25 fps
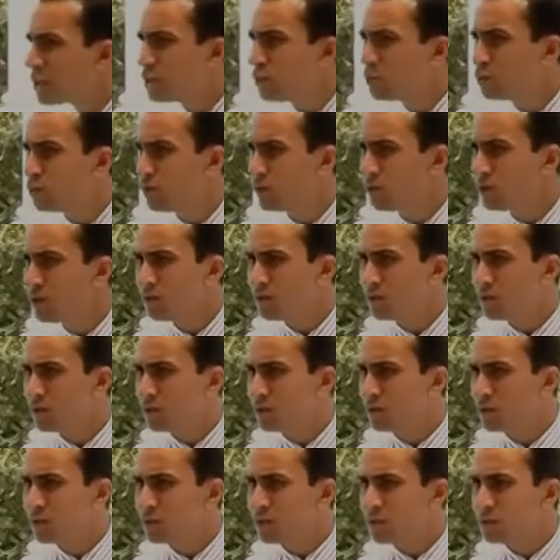you.
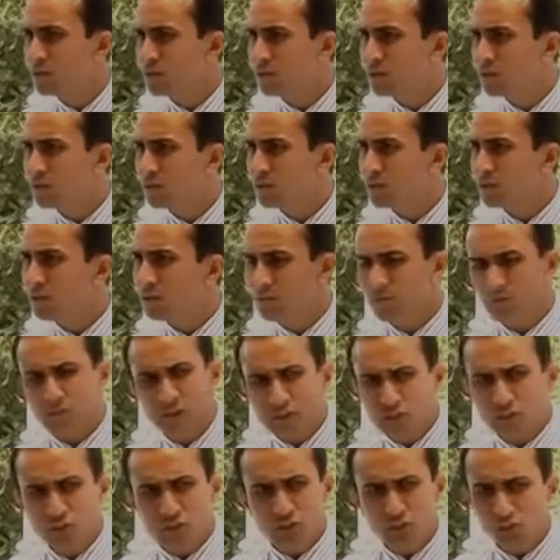
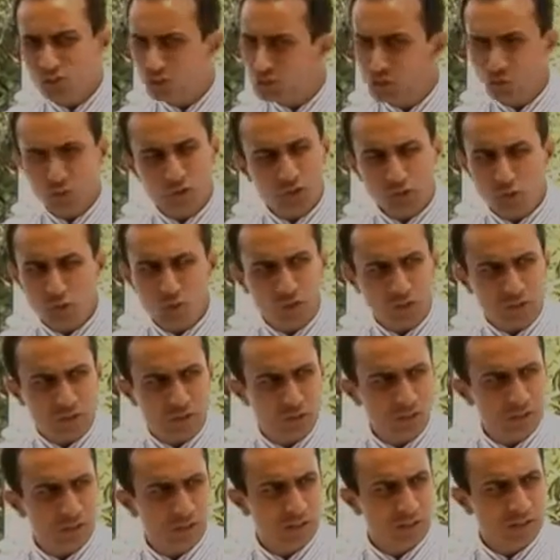Vengeance is not
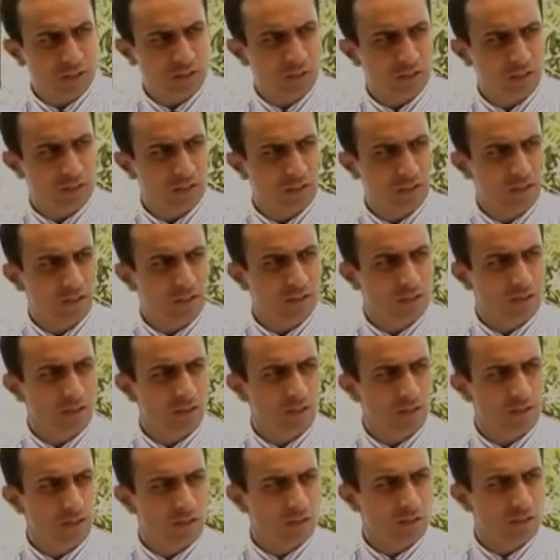yours.
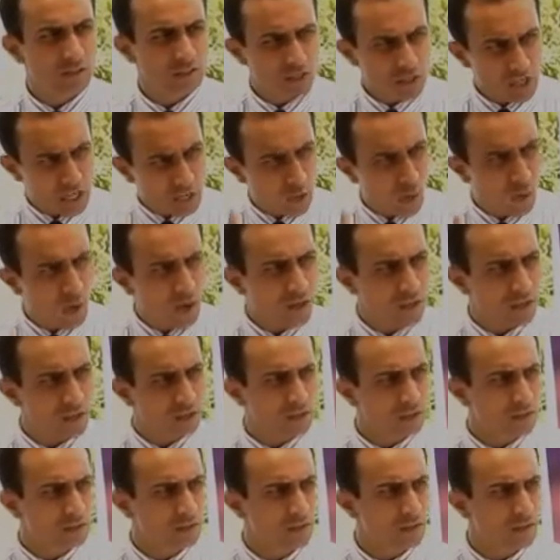Stay
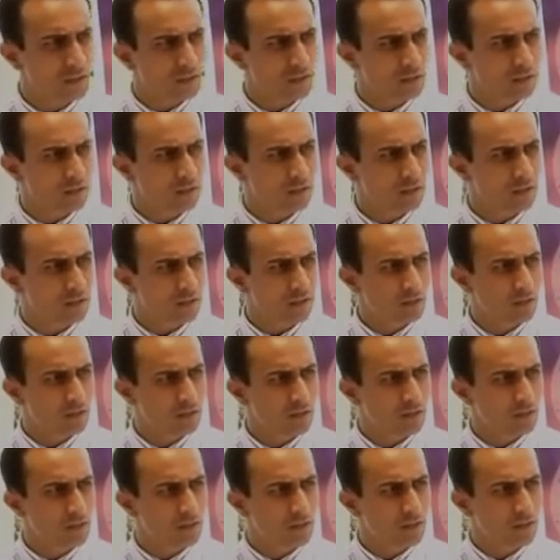quiet.
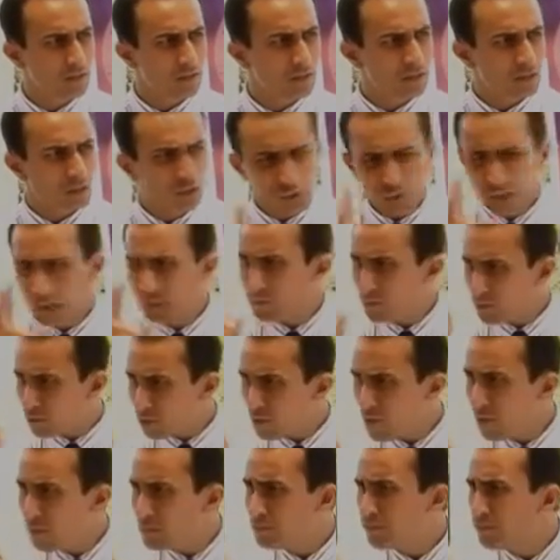Shut up
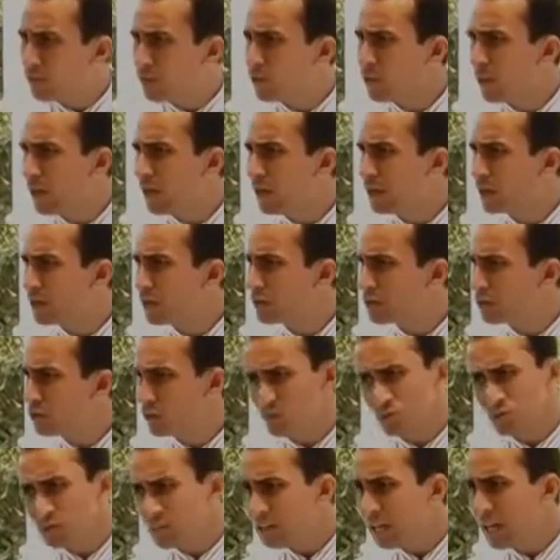those lips for a while.
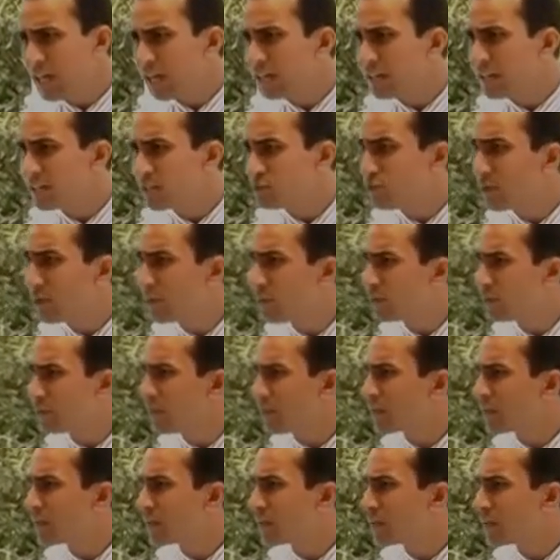Don't retaliate right away.